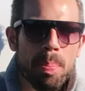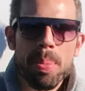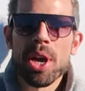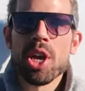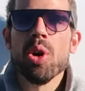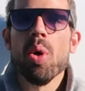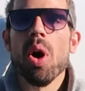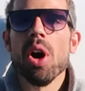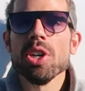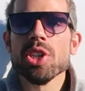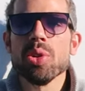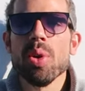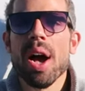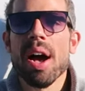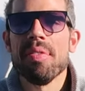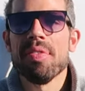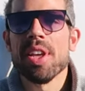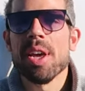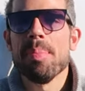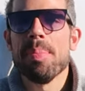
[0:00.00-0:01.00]
But you also
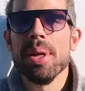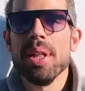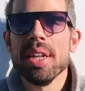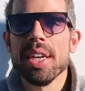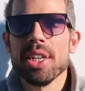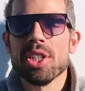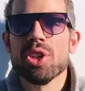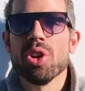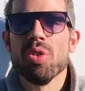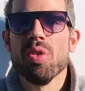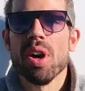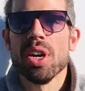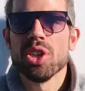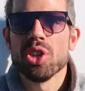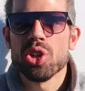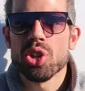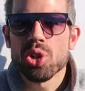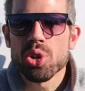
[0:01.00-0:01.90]
have the ability to run